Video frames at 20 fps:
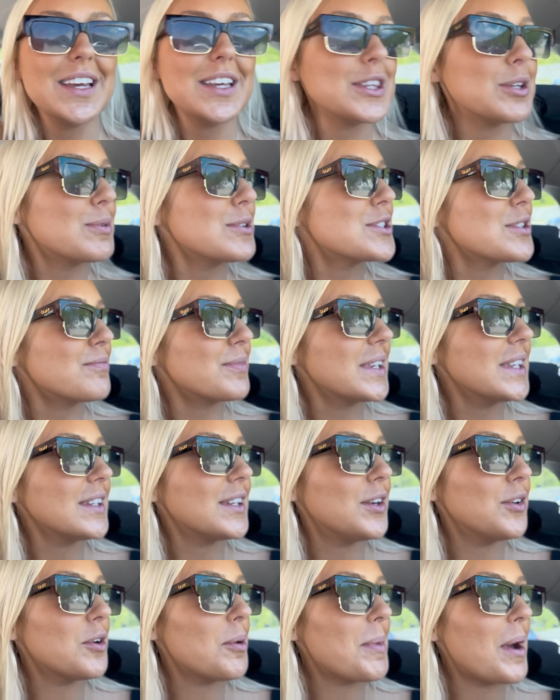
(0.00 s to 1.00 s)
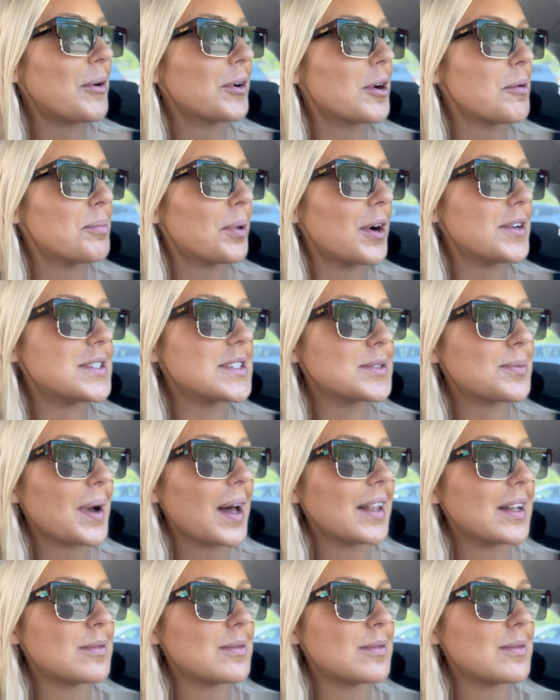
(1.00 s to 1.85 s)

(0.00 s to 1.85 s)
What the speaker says: There were some really cute American boys as well.